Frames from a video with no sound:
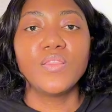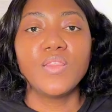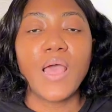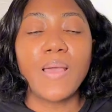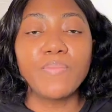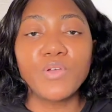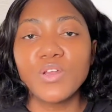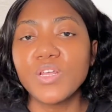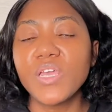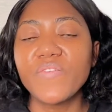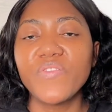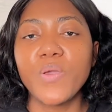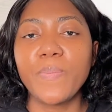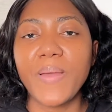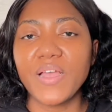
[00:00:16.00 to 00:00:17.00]
I'm gonna
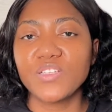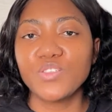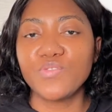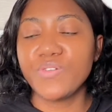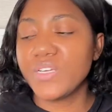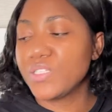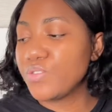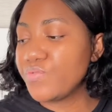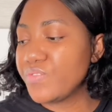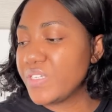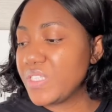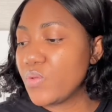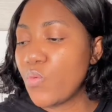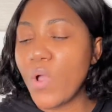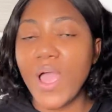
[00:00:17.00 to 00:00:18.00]
give you a backstory as to the
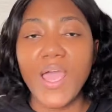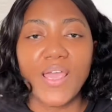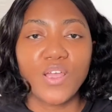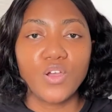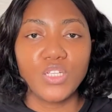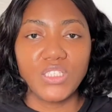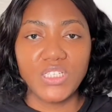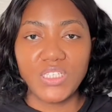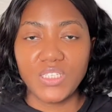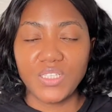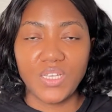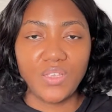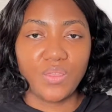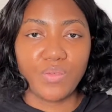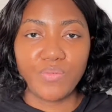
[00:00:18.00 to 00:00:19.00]
reason why I got this
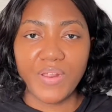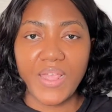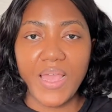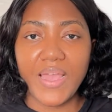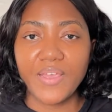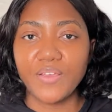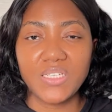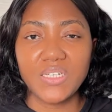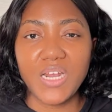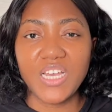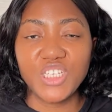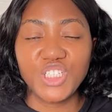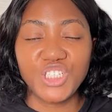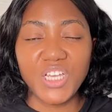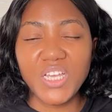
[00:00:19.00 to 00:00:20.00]
T3 iron. I
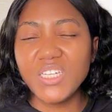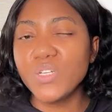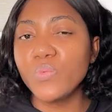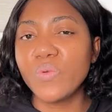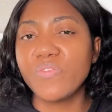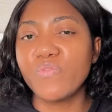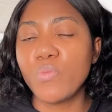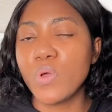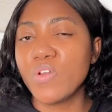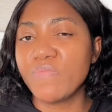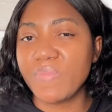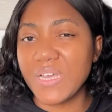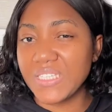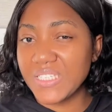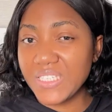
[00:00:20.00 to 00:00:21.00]
shared it with one of
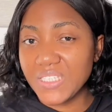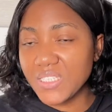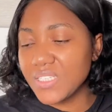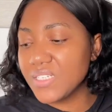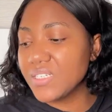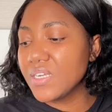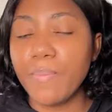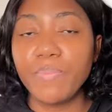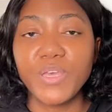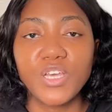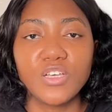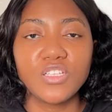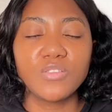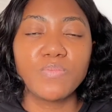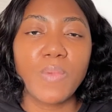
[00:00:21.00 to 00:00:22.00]
my assistants
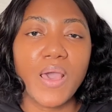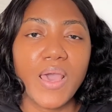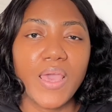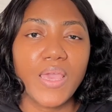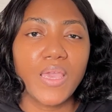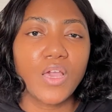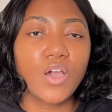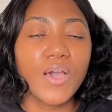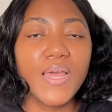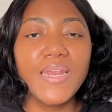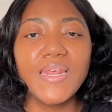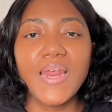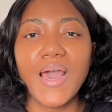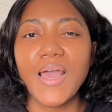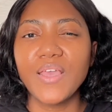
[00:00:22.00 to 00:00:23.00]
because my
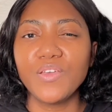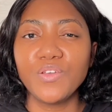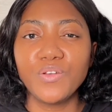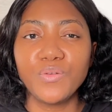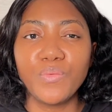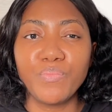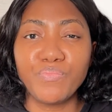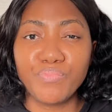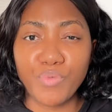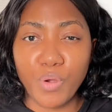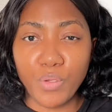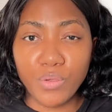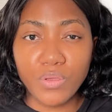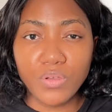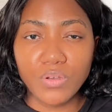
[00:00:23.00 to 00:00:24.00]
curling iron
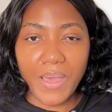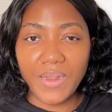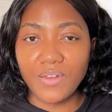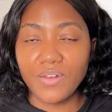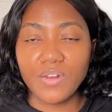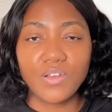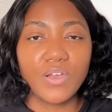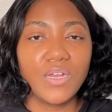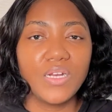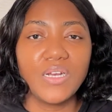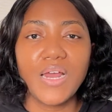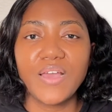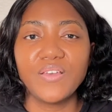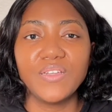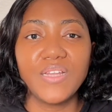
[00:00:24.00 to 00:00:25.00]
broke. Another curling
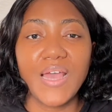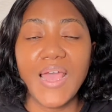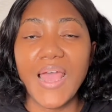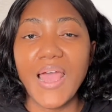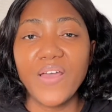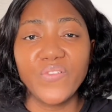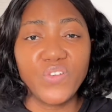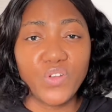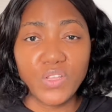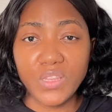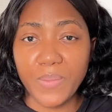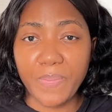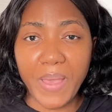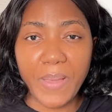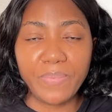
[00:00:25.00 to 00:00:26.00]
iron that I have, not
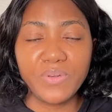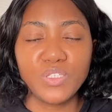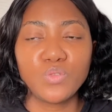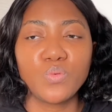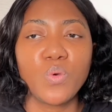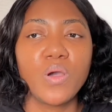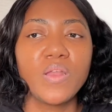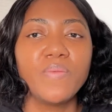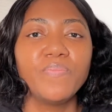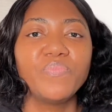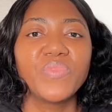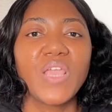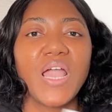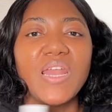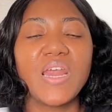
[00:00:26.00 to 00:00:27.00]
the Babyliss one.
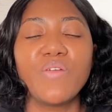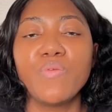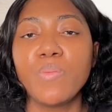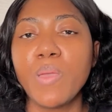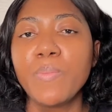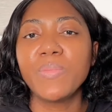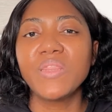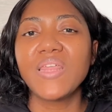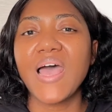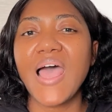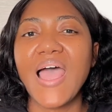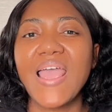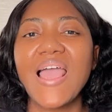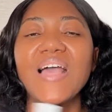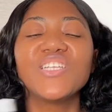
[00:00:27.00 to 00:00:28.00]
And I remember that
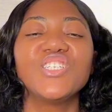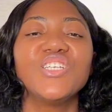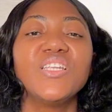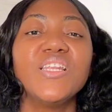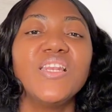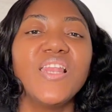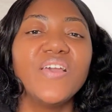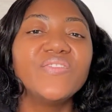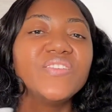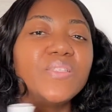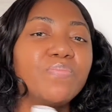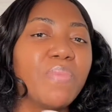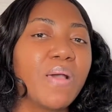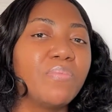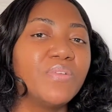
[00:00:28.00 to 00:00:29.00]
I actually left the
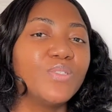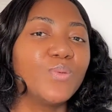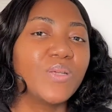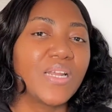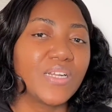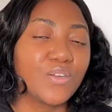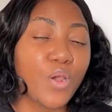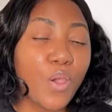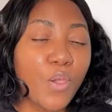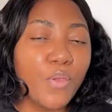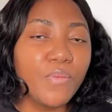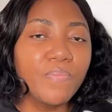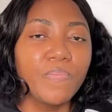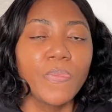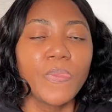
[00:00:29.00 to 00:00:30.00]
Babyliss one at
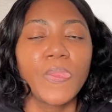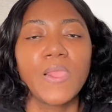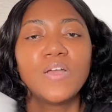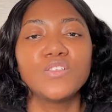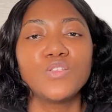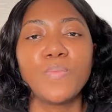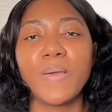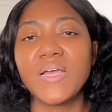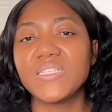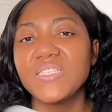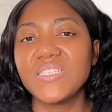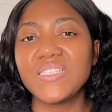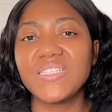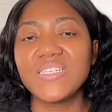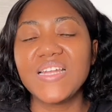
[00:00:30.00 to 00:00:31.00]
home. So my
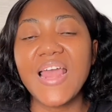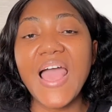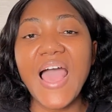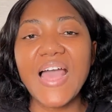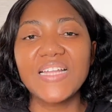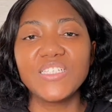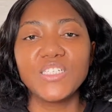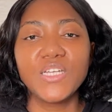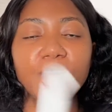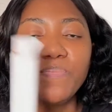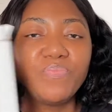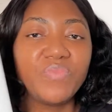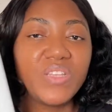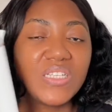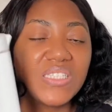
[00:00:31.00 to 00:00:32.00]
assistant had
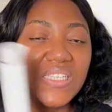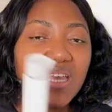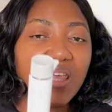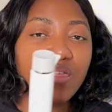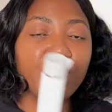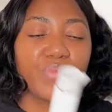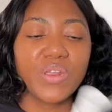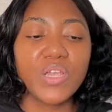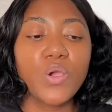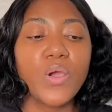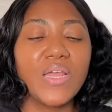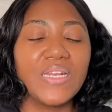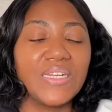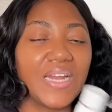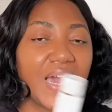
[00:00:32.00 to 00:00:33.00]
the T3
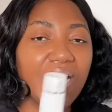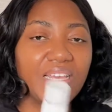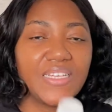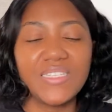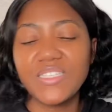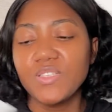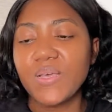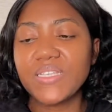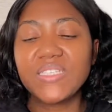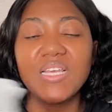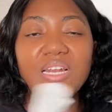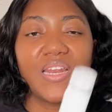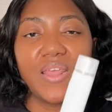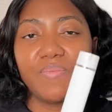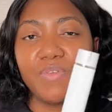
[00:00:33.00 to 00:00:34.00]
coiling iron. So I
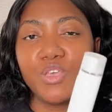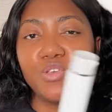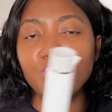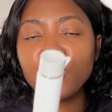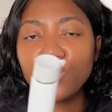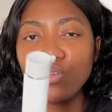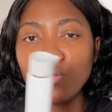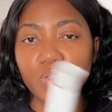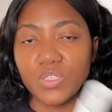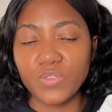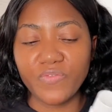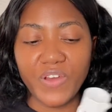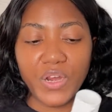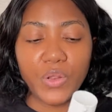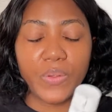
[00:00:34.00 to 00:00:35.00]
said, let me use yours
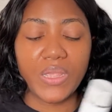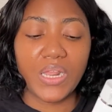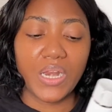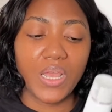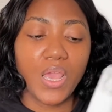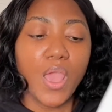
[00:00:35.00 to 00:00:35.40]
very quickly.